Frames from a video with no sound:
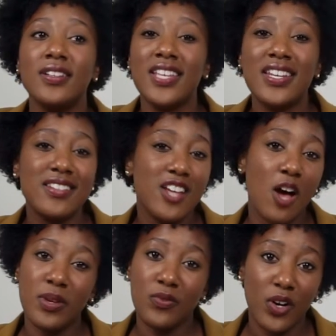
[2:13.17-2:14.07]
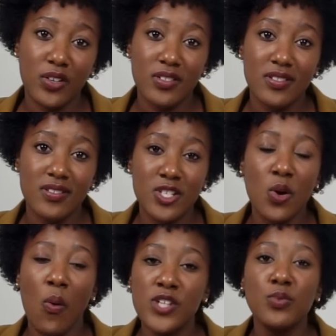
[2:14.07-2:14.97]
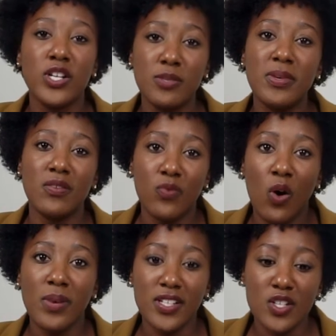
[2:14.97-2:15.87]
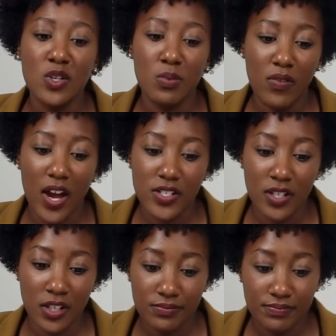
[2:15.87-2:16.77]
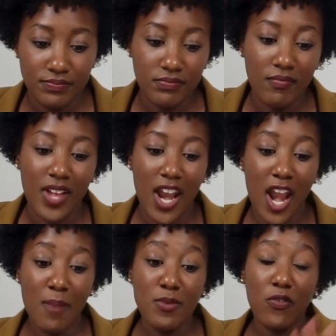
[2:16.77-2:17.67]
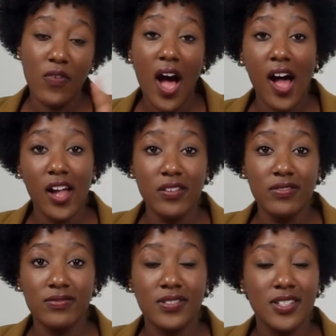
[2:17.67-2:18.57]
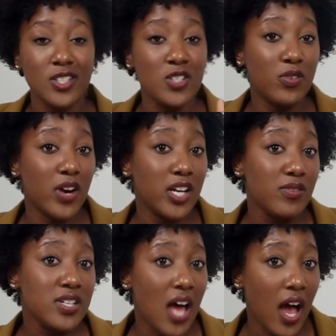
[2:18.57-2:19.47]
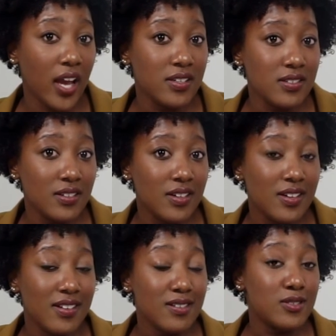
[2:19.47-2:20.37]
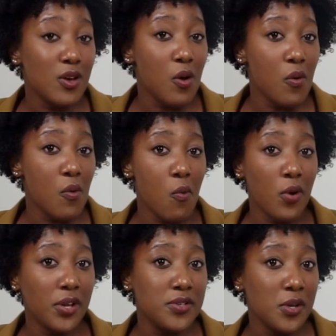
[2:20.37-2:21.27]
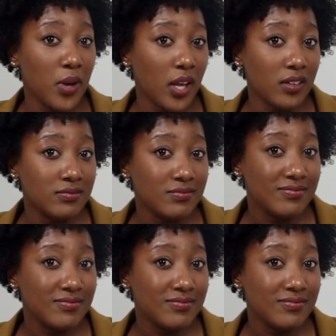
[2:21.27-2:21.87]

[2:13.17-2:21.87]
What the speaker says: they didn't tell me first. You always want to be informed as a supervisor. Number 5, you've already resigned, so what are you doing?